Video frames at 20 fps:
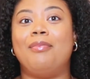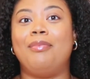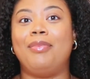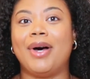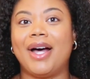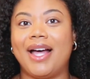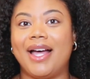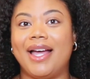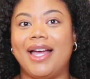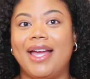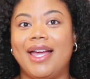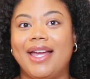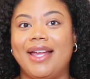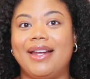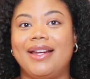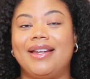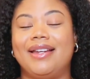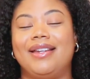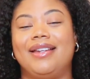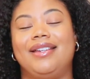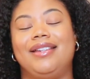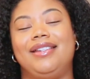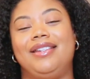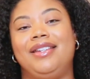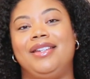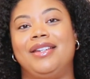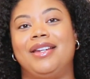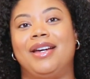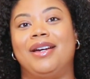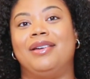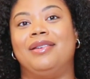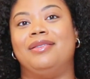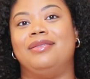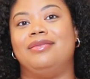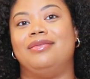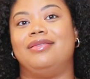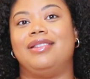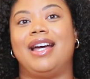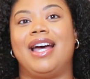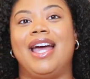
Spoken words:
but you know,